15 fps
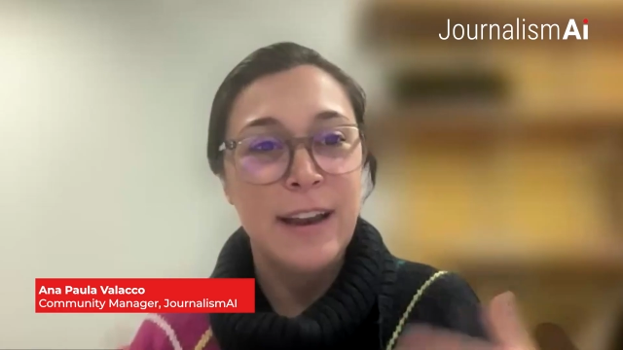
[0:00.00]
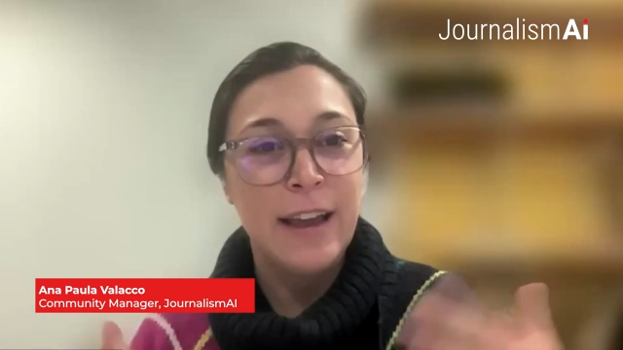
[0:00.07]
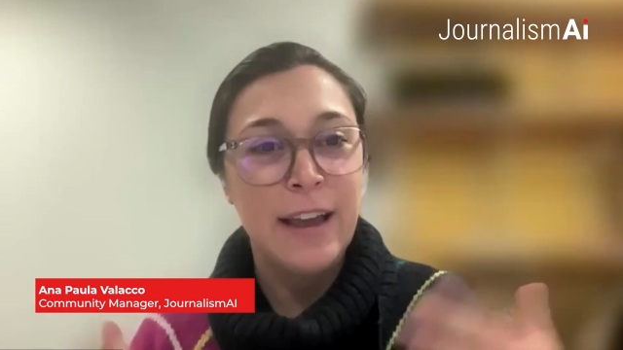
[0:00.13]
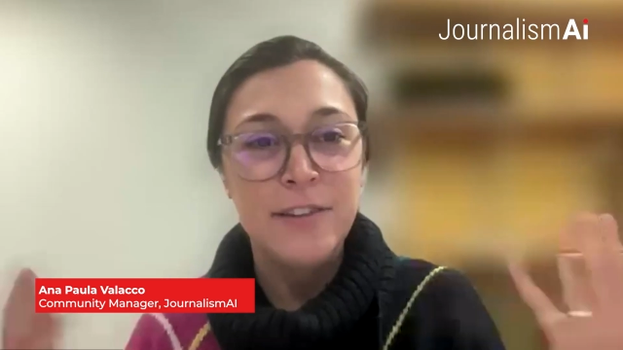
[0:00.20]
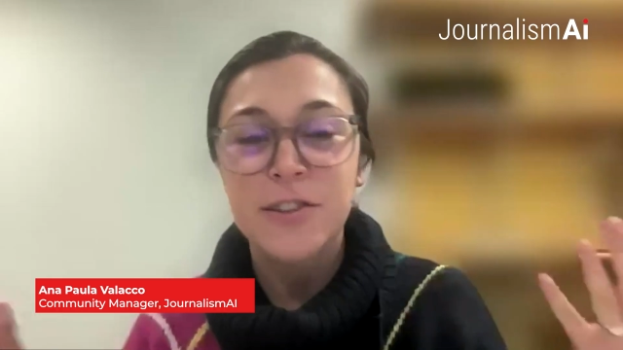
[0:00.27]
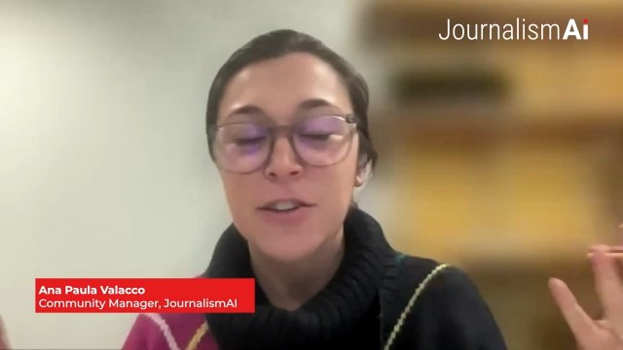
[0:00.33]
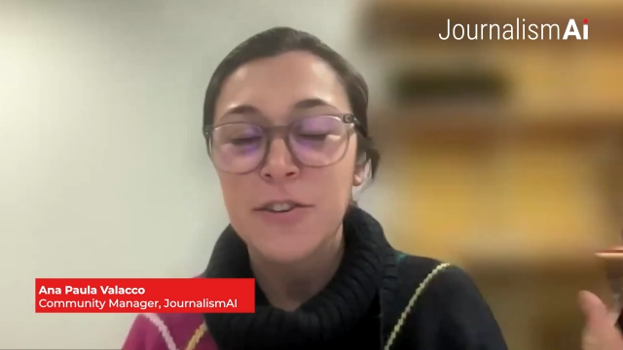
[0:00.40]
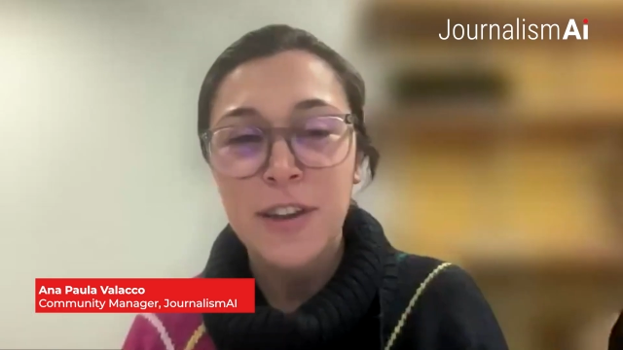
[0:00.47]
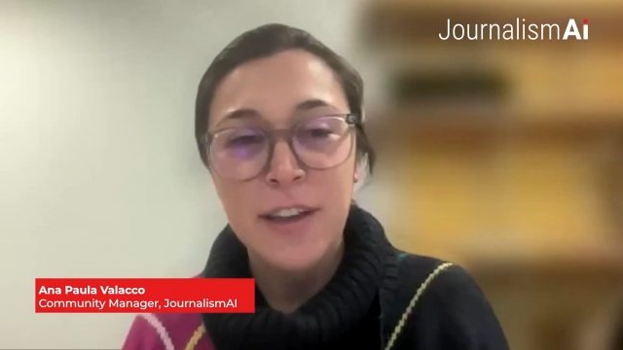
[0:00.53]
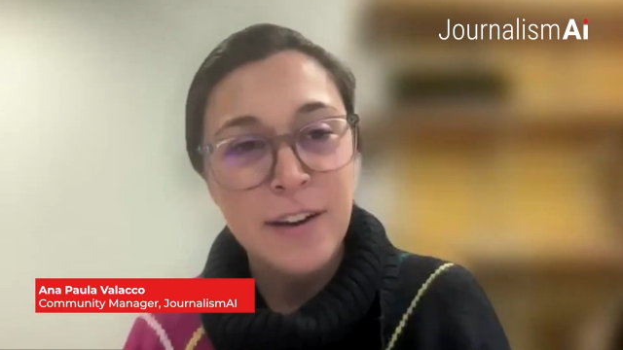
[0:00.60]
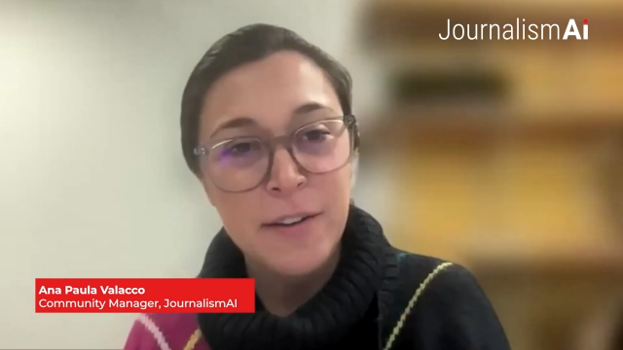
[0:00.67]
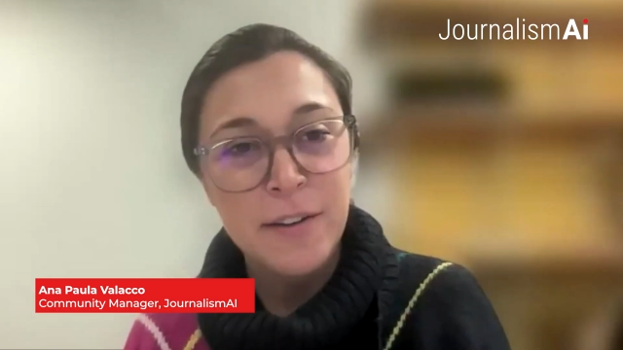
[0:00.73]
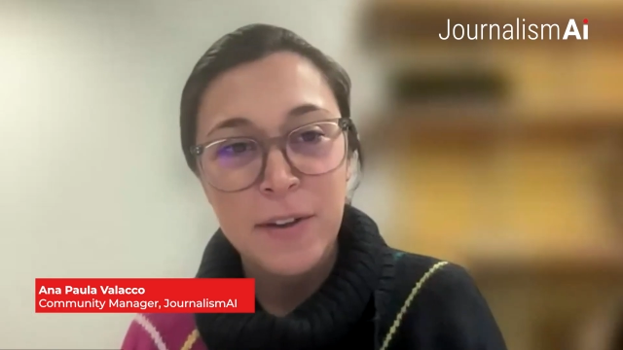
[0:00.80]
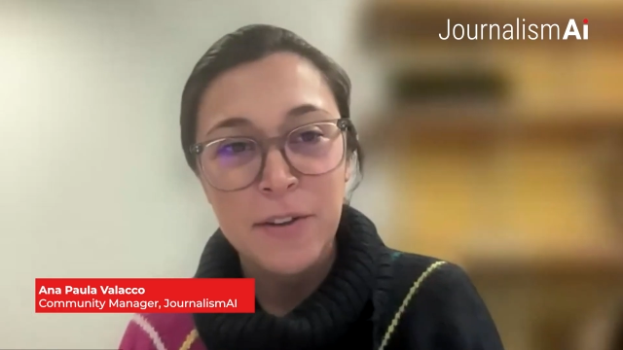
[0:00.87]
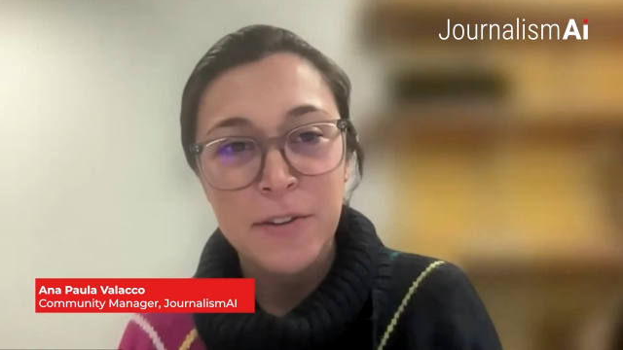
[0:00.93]
election
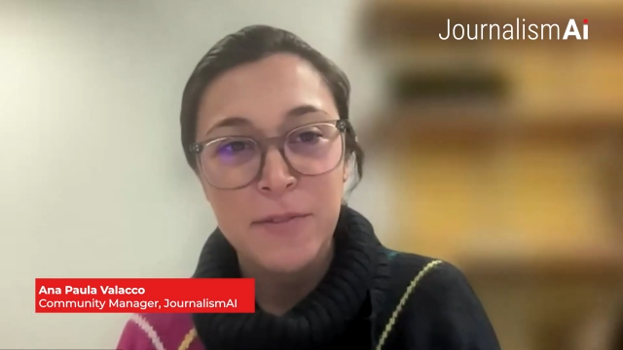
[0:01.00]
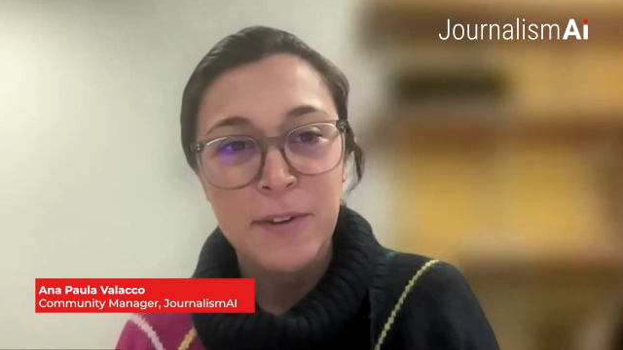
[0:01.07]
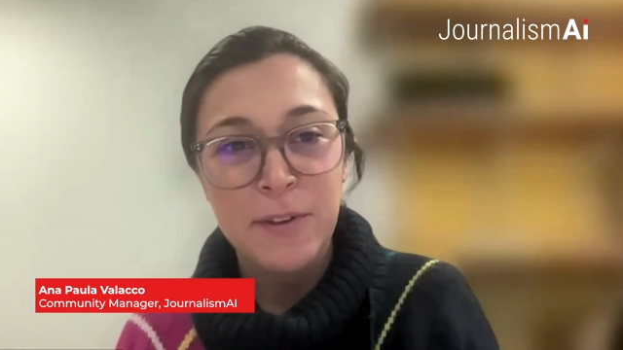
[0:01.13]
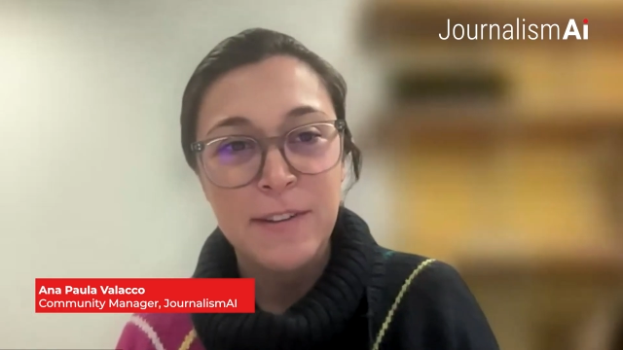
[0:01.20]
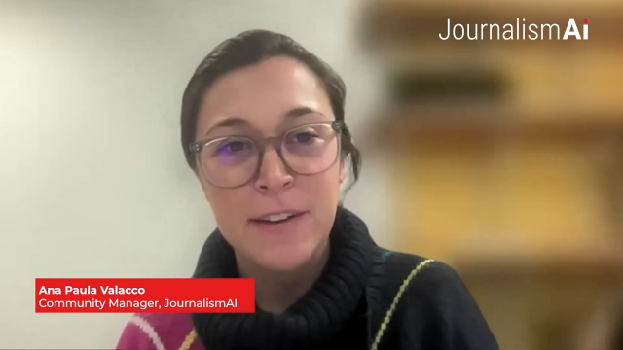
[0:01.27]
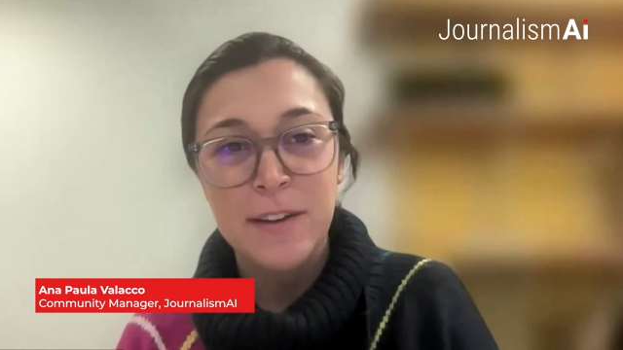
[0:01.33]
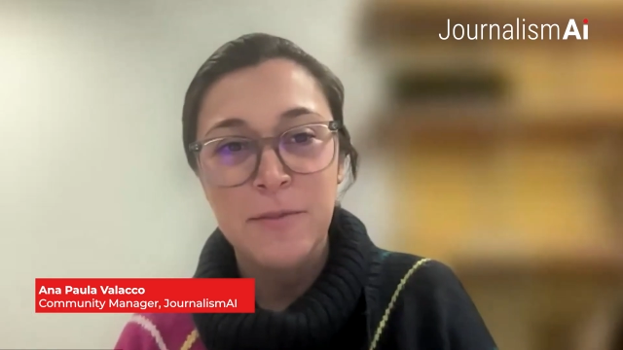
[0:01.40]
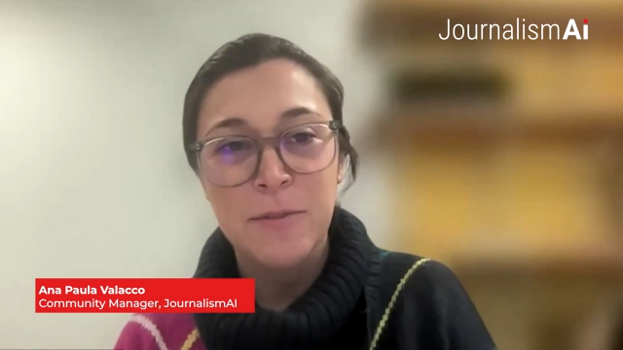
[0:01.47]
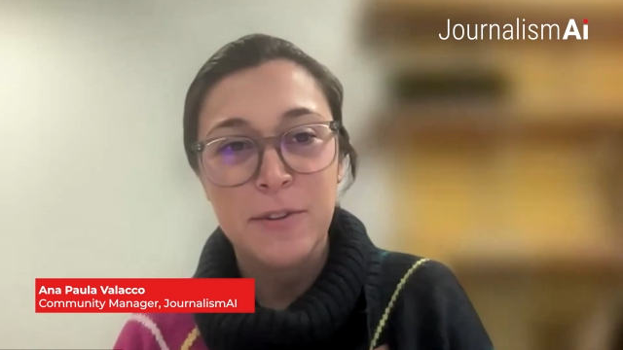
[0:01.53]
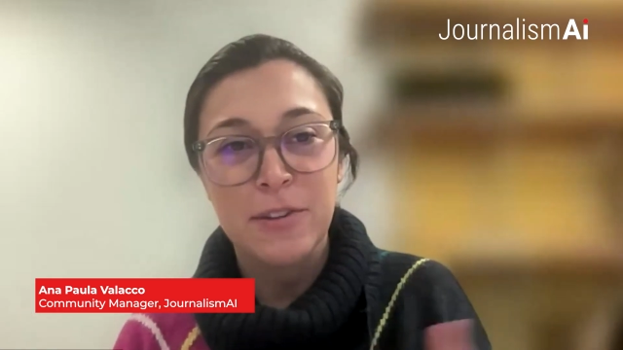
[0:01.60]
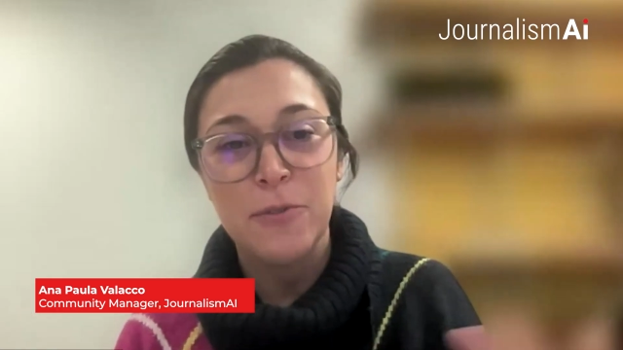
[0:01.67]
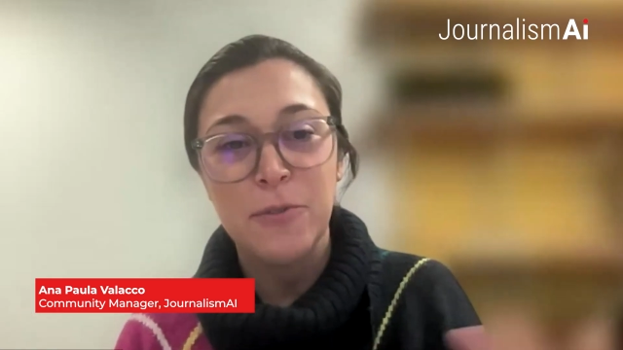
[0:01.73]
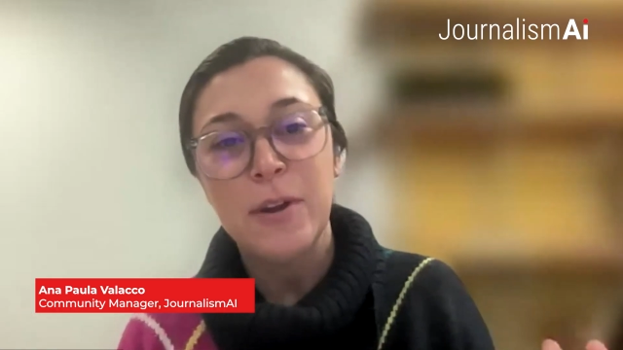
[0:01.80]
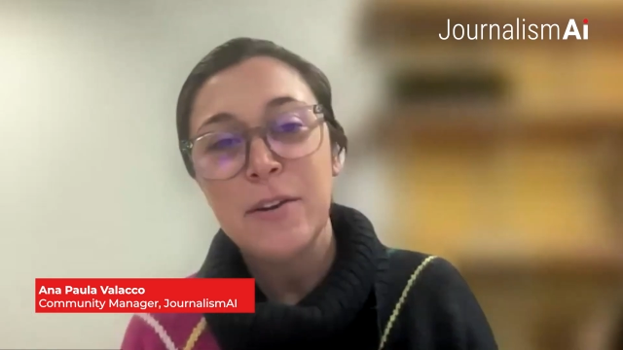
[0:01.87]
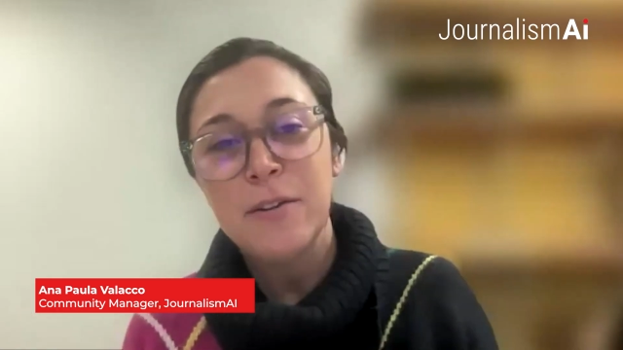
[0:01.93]
year because basically it
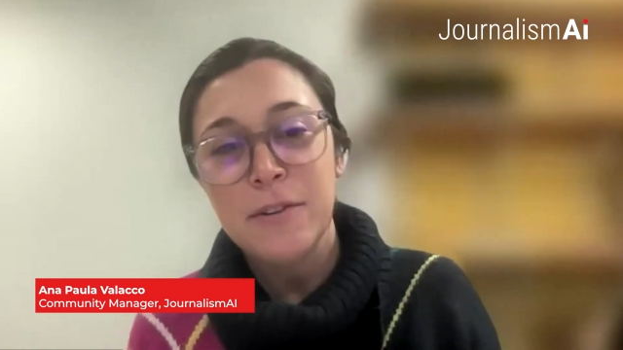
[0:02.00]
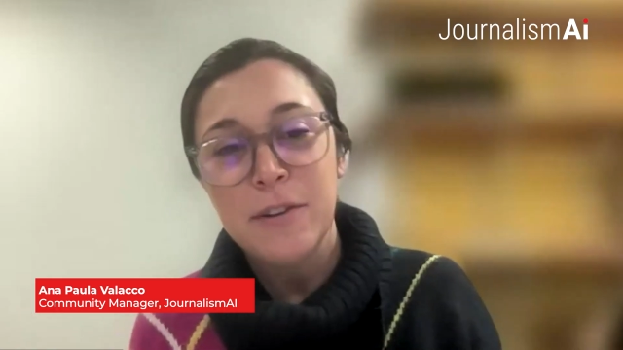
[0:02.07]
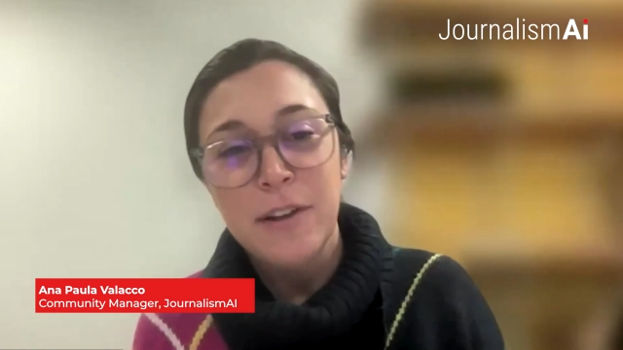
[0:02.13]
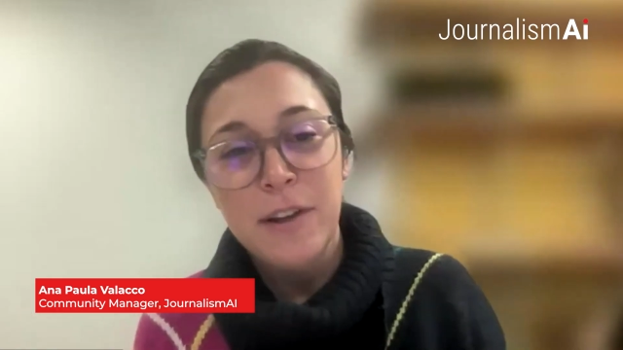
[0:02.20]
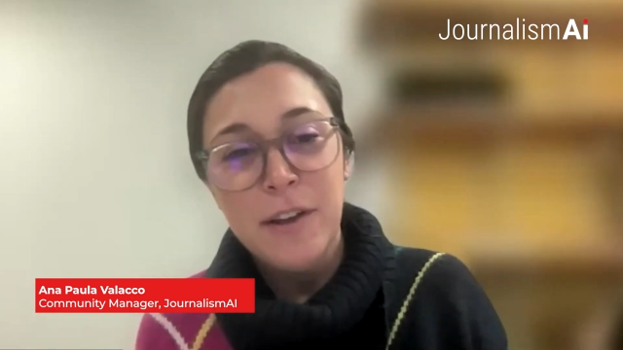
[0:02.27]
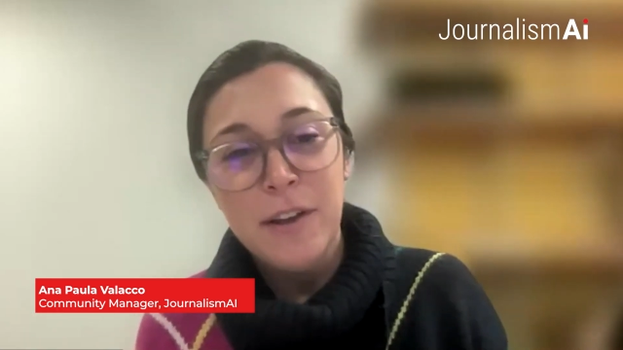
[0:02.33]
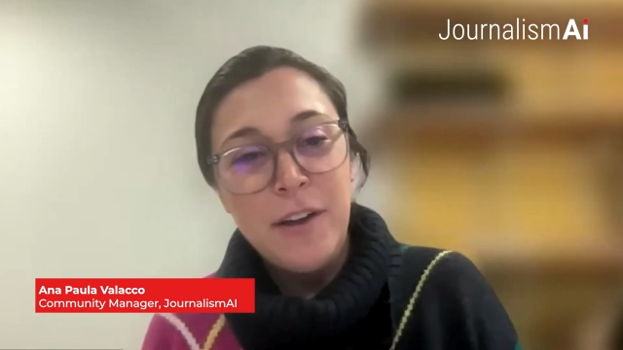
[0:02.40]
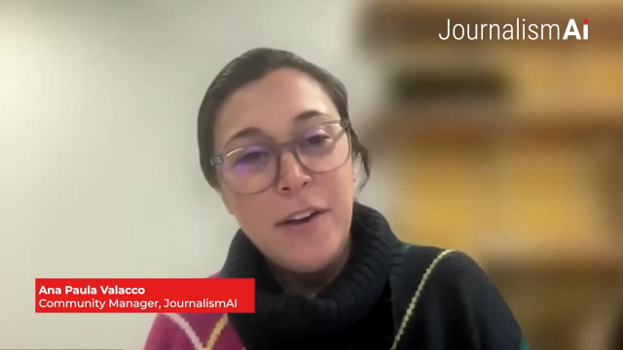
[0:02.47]
was the record